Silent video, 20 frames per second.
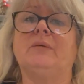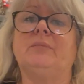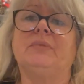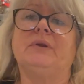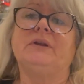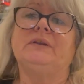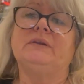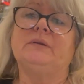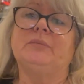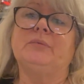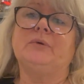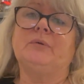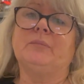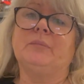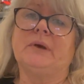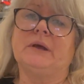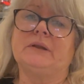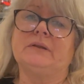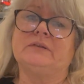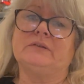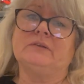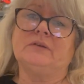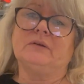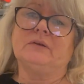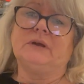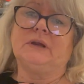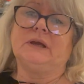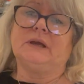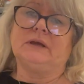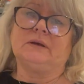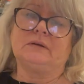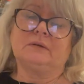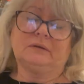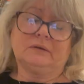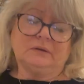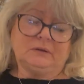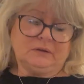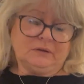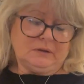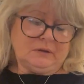But I did put buttons on it.
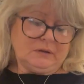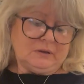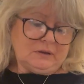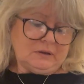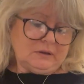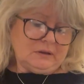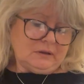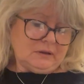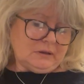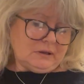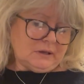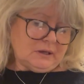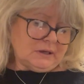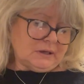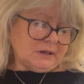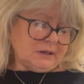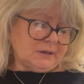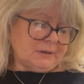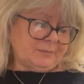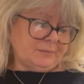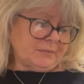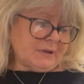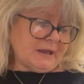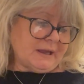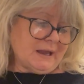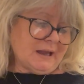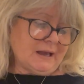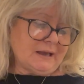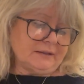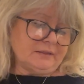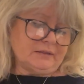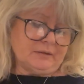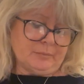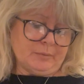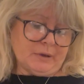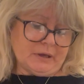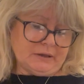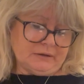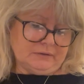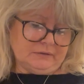I had the
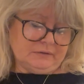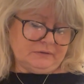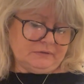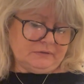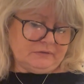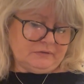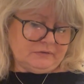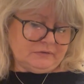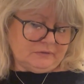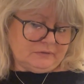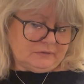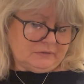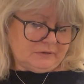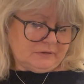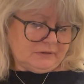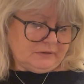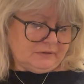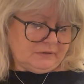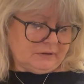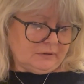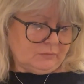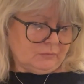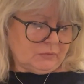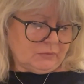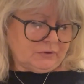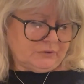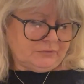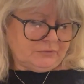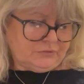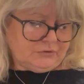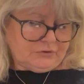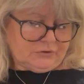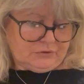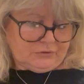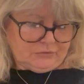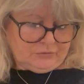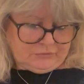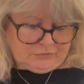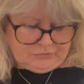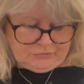buttons, I think 1,
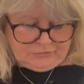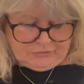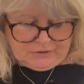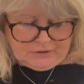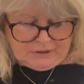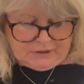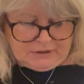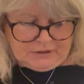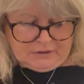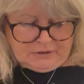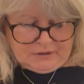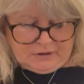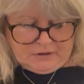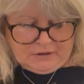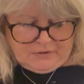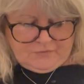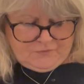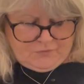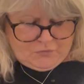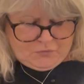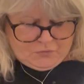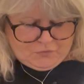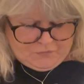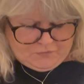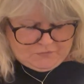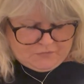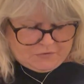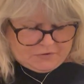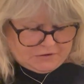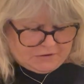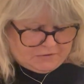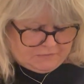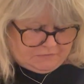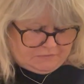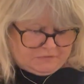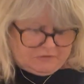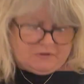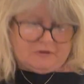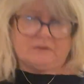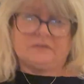2, 3, 4, 5,
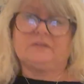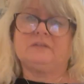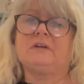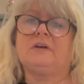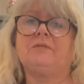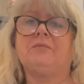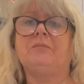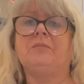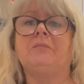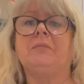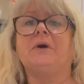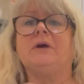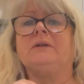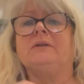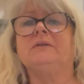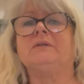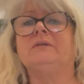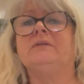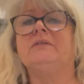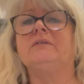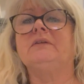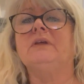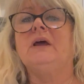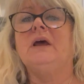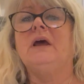6, 7 buttons.